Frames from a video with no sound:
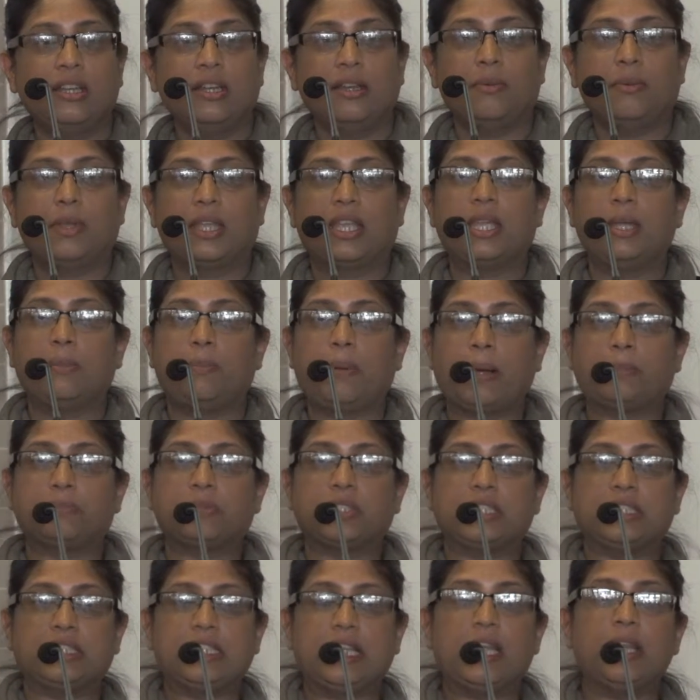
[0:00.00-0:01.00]
We keep up
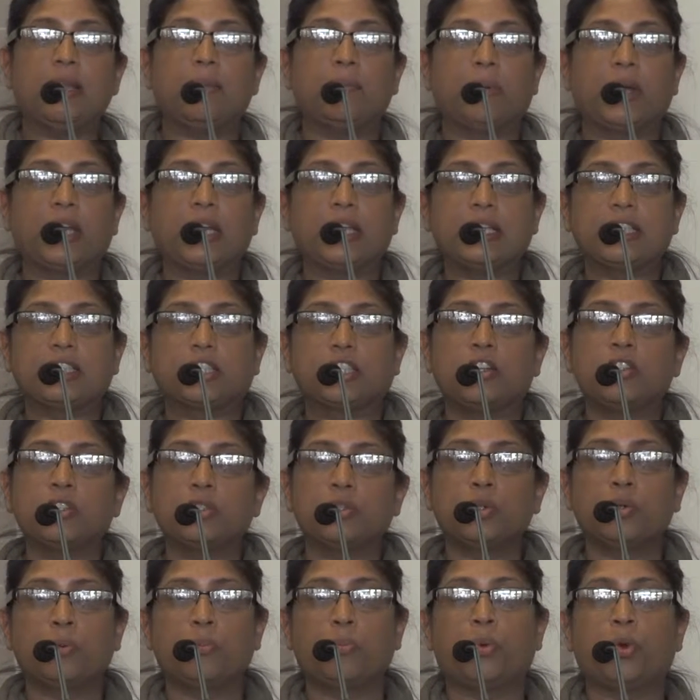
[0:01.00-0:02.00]
to date, but it's
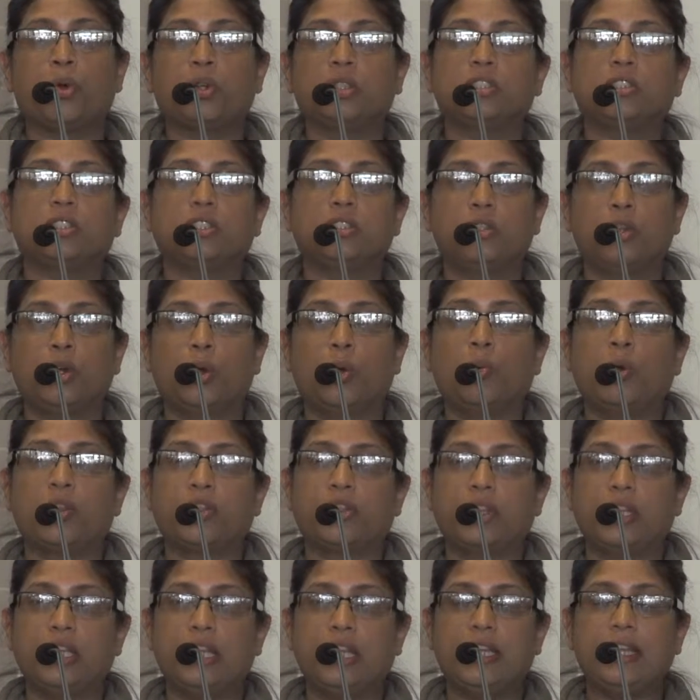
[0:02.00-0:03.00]
also important to know
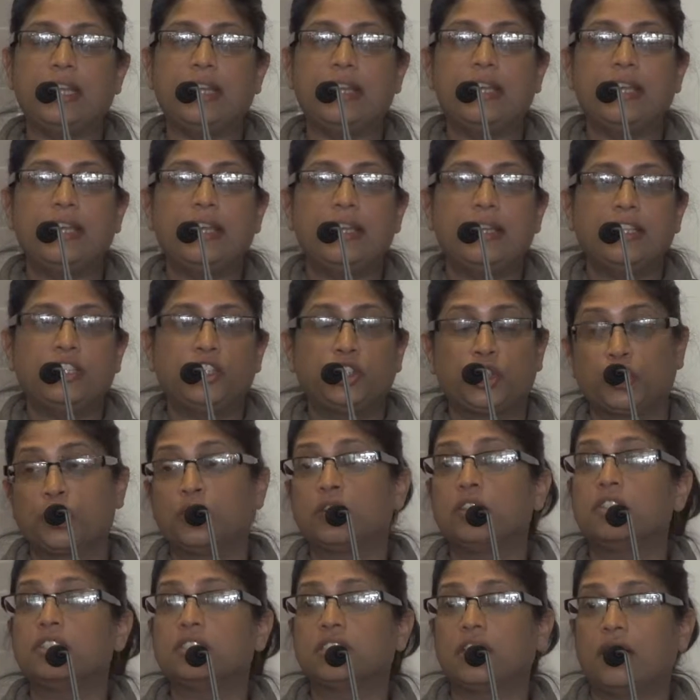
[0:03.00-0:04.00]
what the
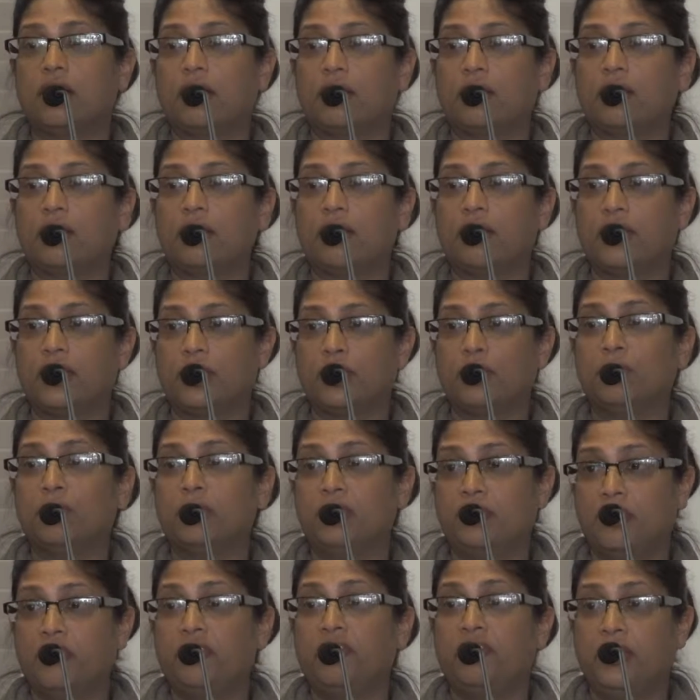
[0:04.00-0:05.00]
journals are that are in
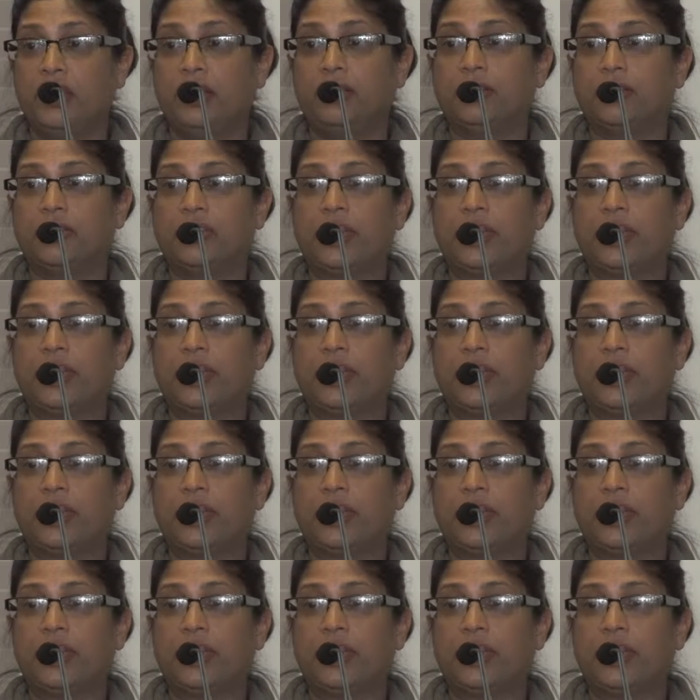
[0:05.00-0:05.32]
your field.